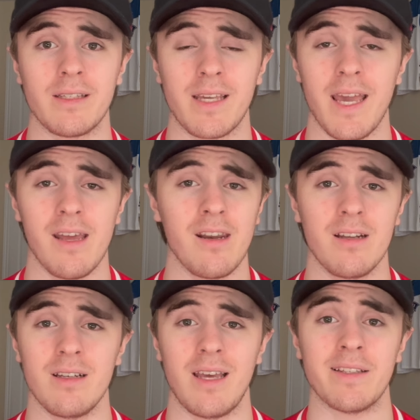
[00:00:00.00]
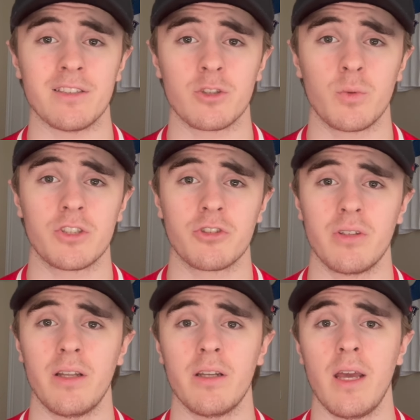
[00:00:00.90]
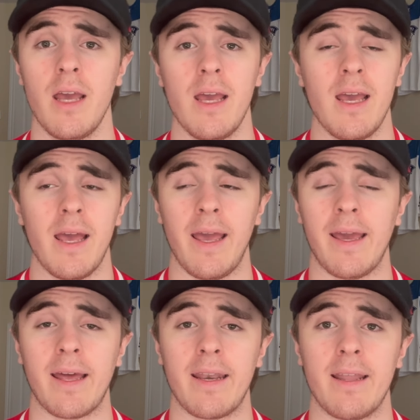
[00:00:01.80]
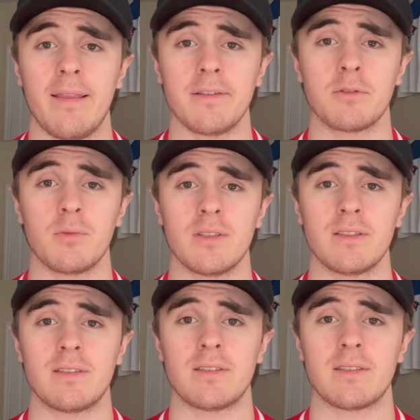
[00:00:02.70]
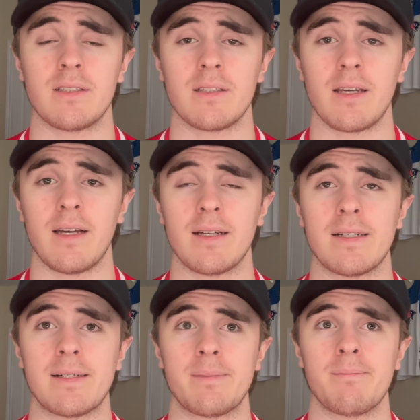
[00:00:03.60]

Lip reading: Canada and Switzerland, and this was a